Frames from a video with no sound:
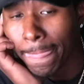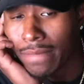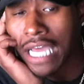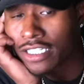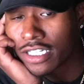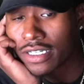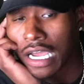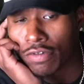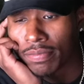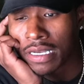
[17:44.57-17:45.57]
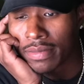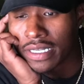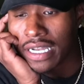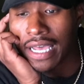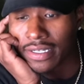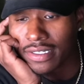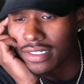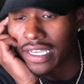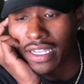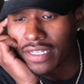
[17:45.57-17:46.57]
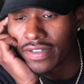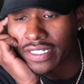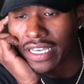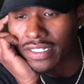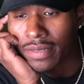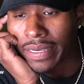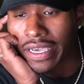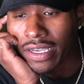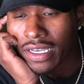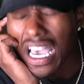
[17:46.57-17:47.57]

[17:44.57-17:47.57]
I just now remember that I didn't even test her back.